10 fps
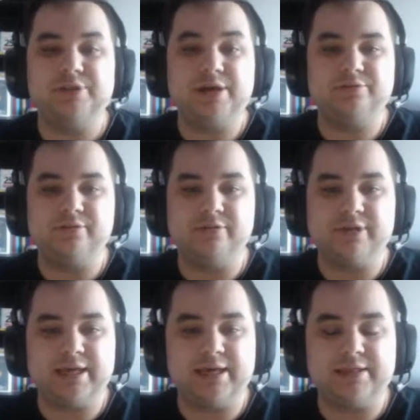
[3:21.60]
So now to
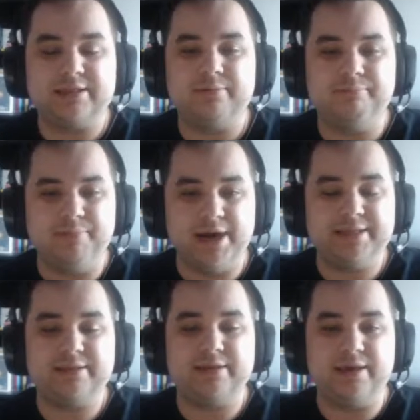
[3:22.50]
look at
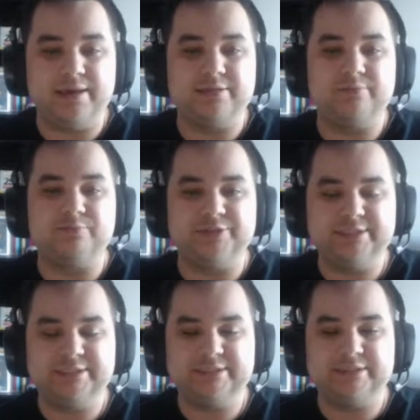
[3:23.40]
might and
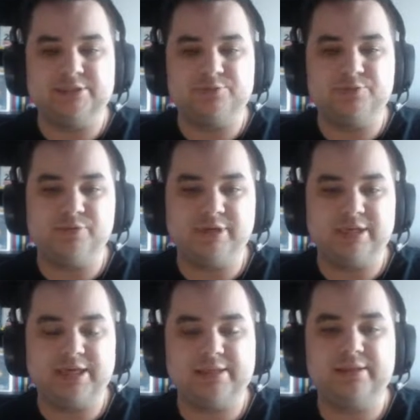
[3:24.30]
resistance, we will
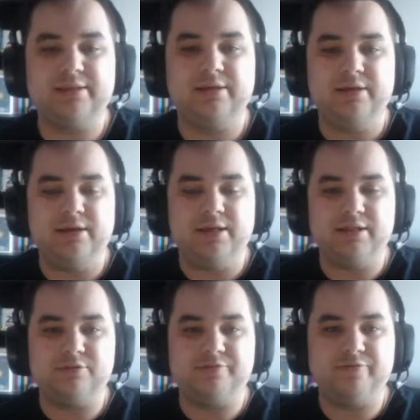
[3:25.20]
look at
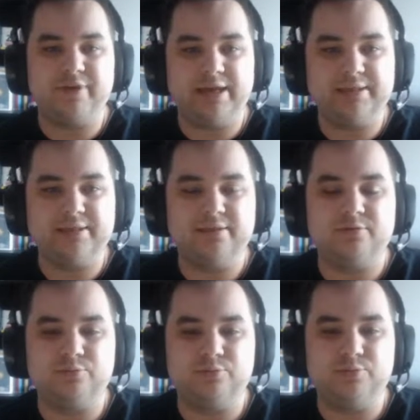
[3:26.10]
a little fight
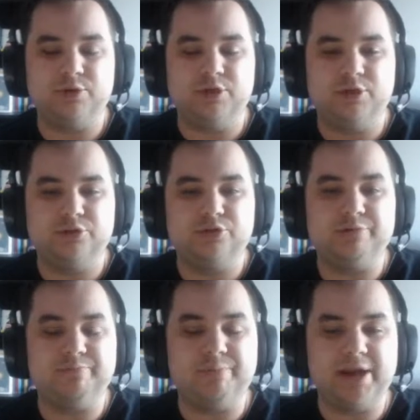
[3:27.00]
to
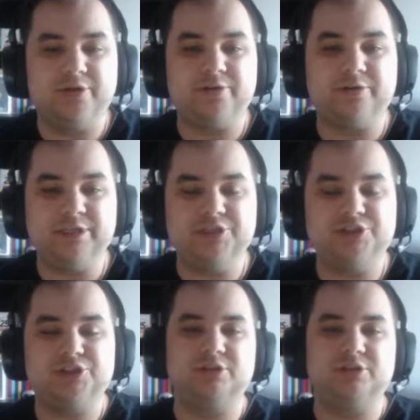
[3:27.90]
compare